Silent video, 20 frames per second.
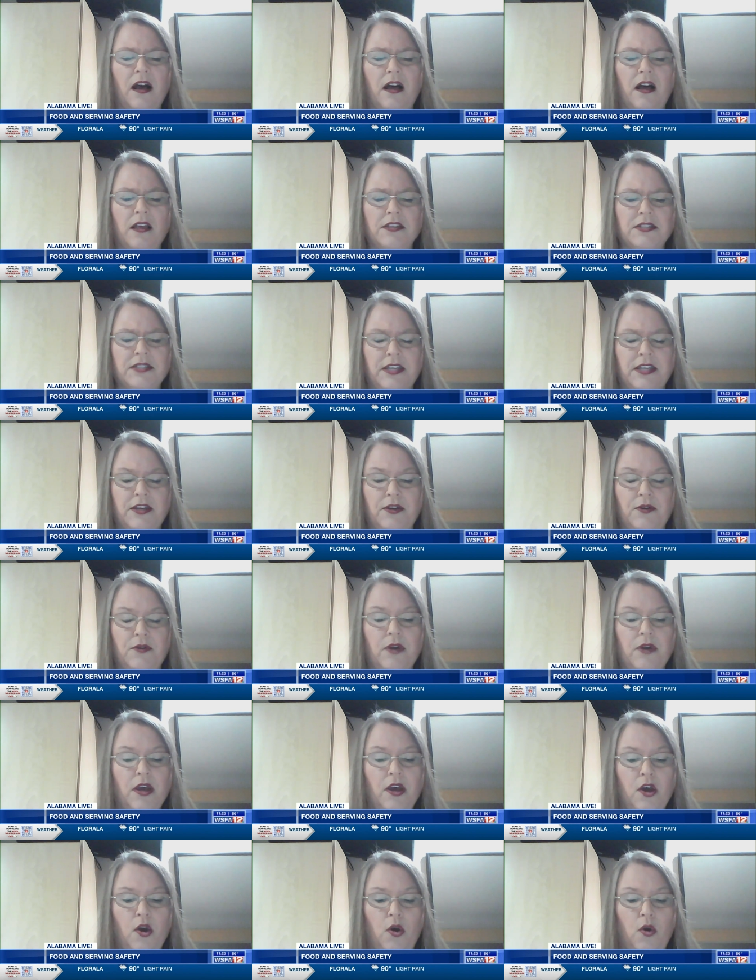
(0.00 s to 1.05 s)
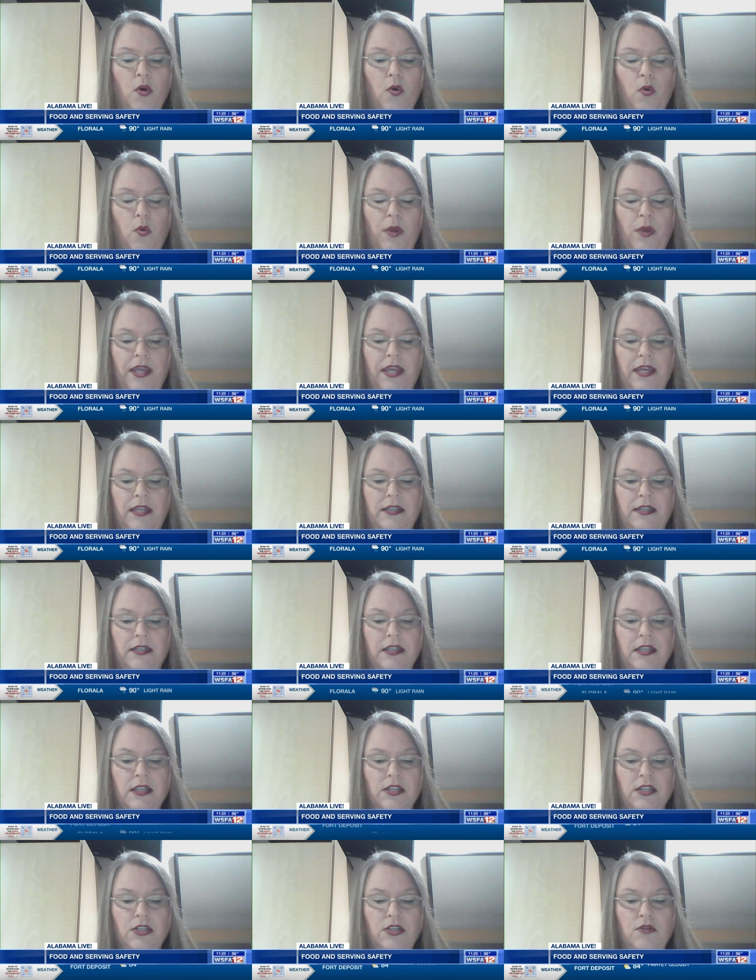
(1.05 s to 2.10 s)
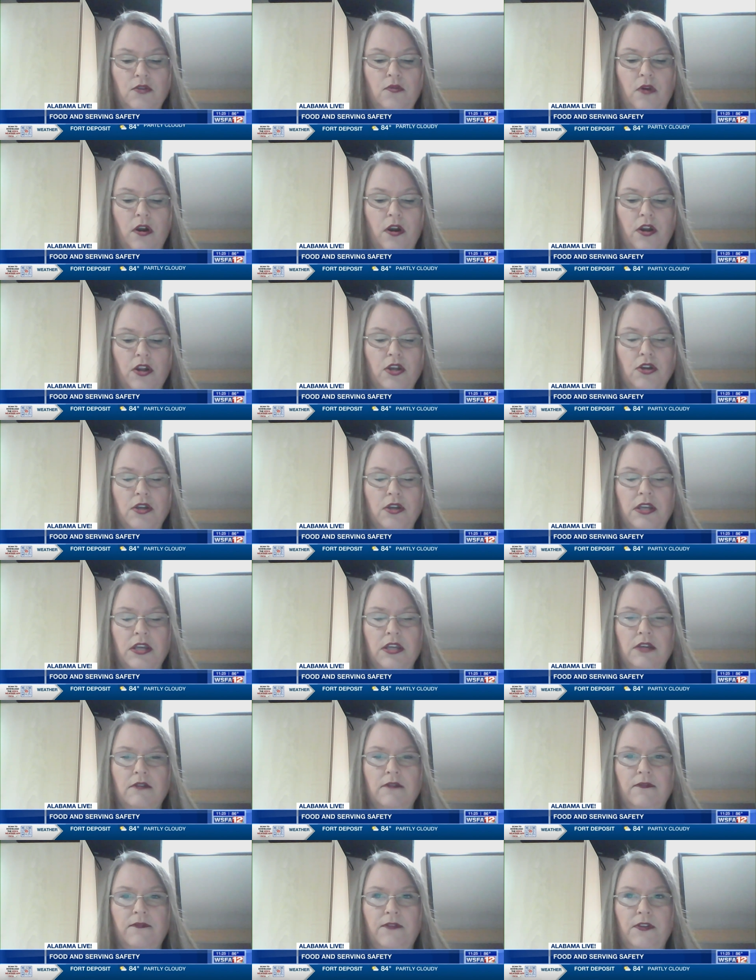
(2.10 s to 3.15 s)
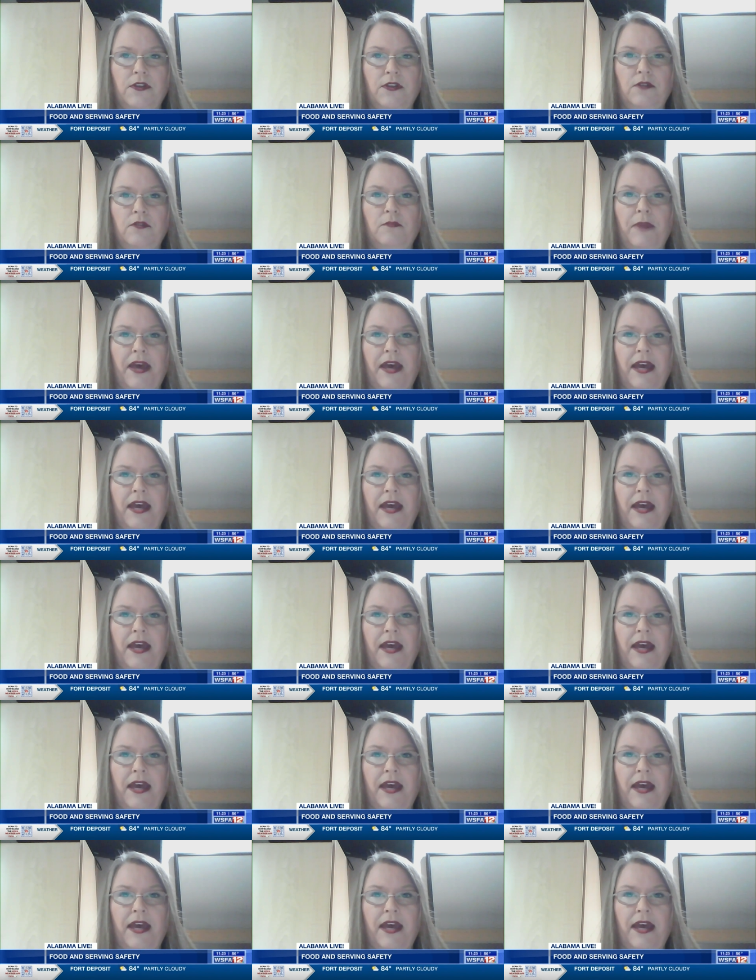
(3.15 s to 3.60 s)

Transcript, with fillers: Also, when you are cooking your food,